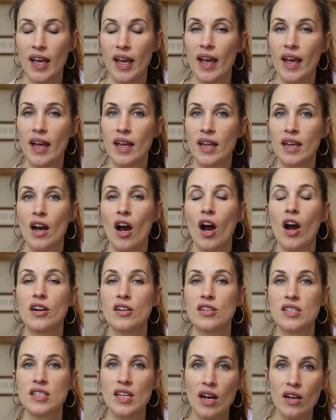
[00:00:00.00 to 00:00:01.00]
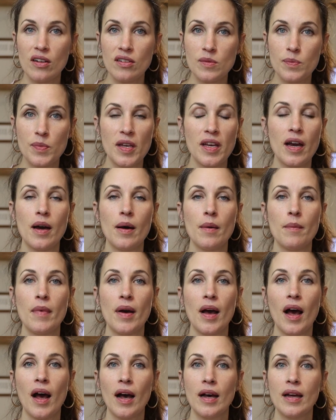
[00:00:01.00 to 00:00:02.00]
And our cells become
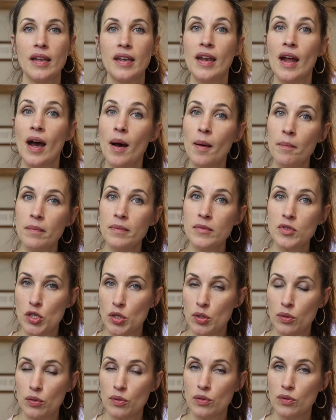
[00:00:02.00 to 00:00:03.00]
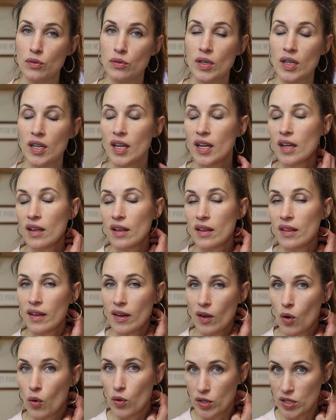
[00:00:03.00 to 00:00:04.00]
numb to the
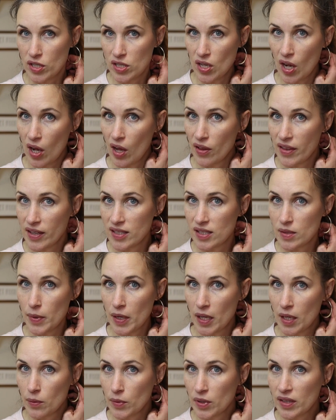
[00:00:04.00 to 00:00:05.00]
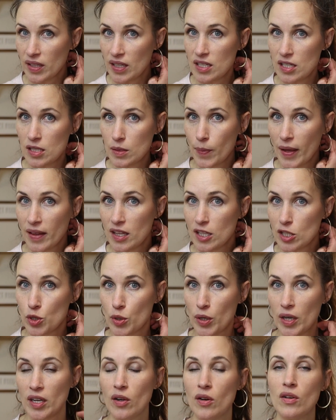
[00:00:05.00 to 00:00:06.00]
cortisol that's being released by the
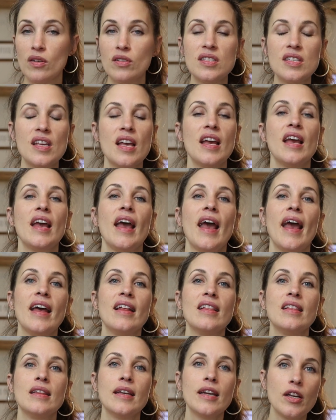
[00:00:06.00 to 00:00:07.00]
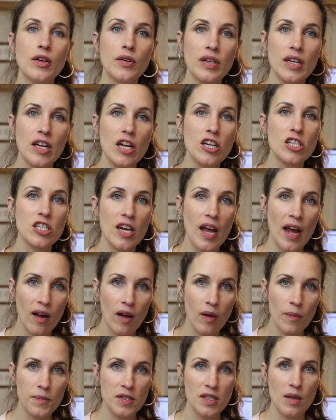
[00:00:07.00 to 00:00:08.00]
adrenals. And licorice
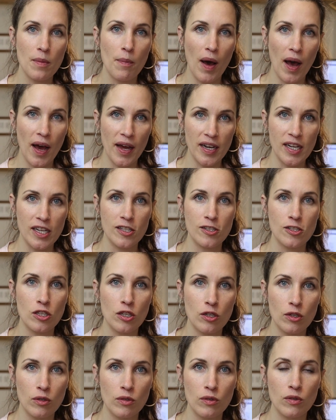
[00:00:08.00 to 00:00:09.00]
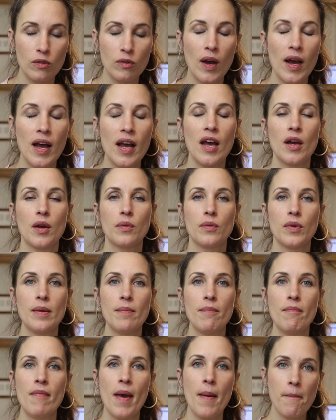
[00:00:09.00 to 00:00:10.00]
helps the body to
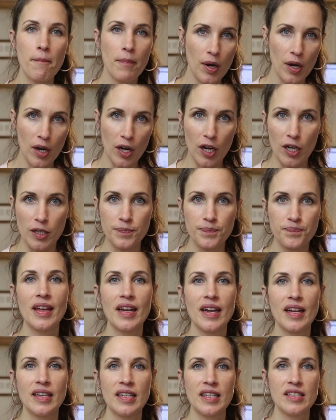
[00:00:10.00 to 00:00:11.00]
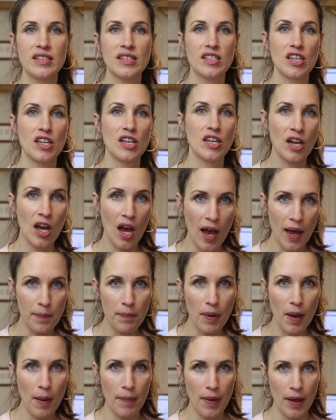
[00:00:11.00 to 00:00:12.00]
remember that it needs to not
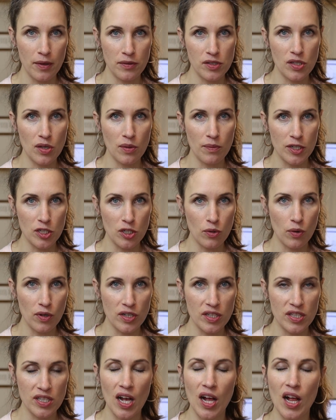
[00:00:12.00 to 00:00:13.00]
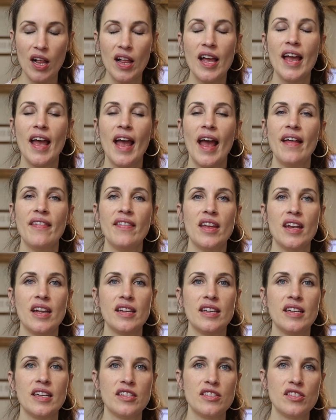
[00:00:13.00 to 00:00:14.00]
pump out so much cortisol and that it
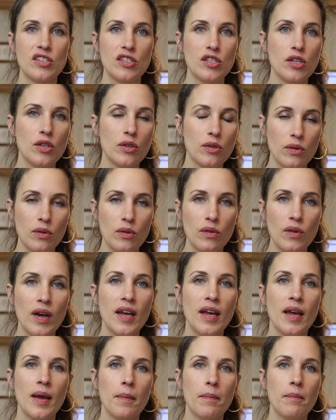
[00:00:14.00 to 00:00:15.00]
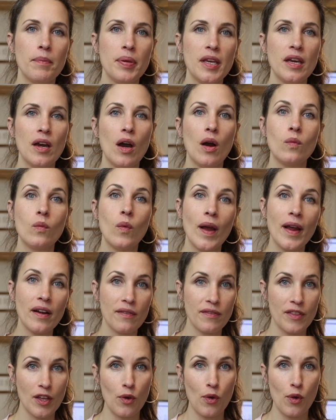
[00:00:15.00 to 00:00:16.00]
needs to be aware
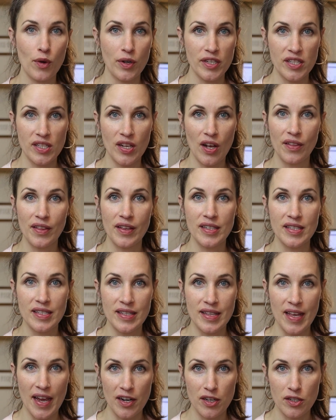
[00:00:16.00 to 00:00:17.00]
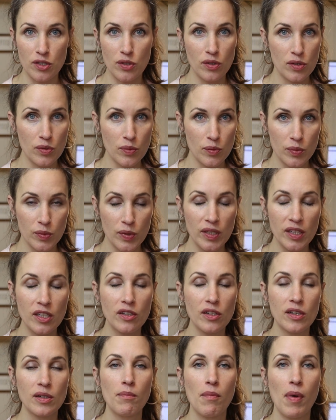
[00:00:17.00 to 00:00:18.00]
of the cortisol that's there. So it's a really
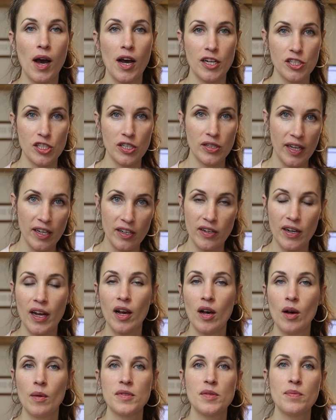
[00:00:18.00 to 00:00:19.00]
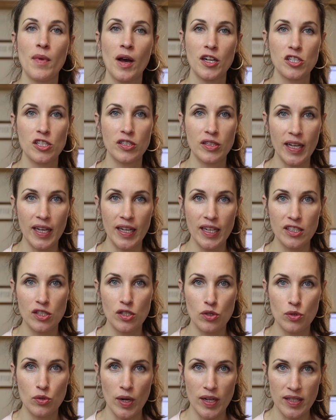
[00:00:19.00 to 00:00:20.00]
good modulator. It helps modulate
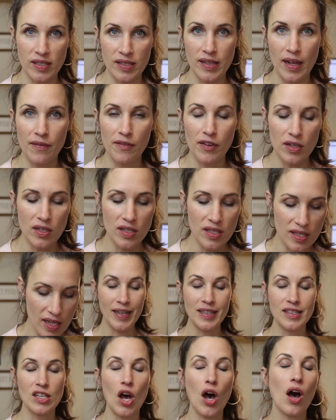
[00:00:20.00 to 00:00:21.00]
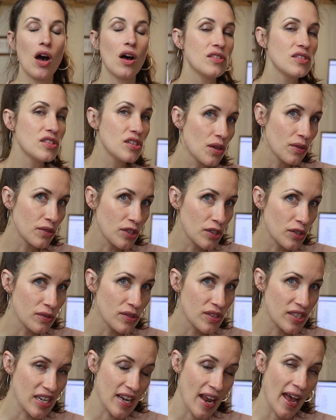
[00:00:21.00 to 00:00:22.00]
stress levels. It's also
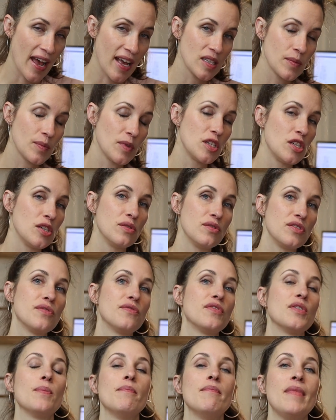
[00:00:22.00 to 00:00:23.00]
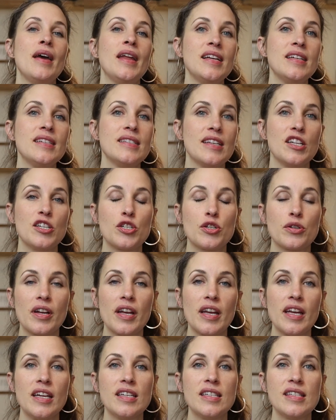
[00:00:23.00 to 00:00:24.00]
used and has been used for many
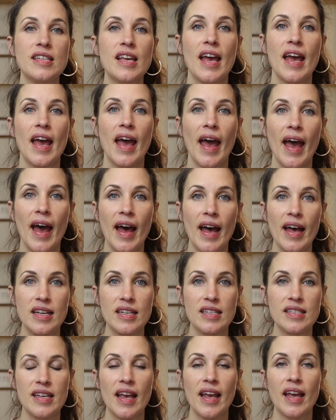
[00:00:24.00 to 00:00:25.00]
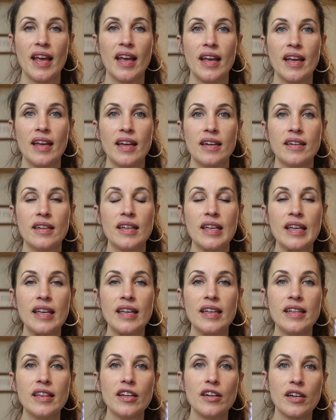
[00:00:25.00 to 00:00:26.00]
centuries as a
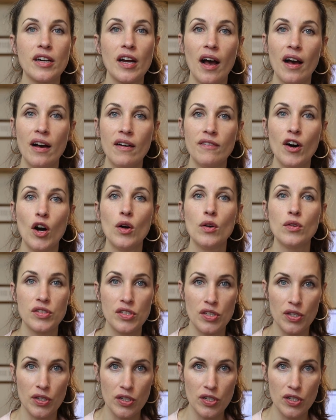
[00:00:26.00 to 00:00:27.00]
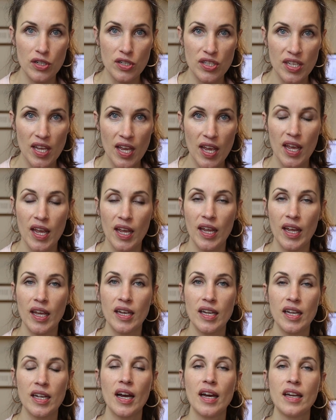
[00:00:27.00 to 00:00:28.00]
healer of ulcers,
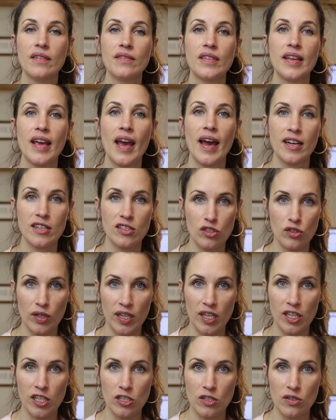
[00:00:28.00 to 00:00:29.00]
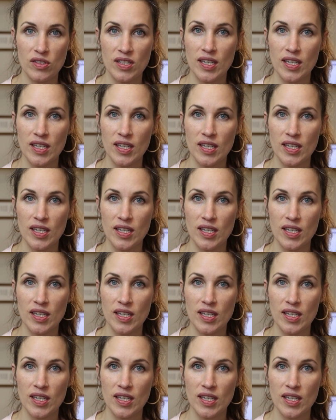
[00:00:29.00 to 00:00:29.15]
any kind of gastric issues.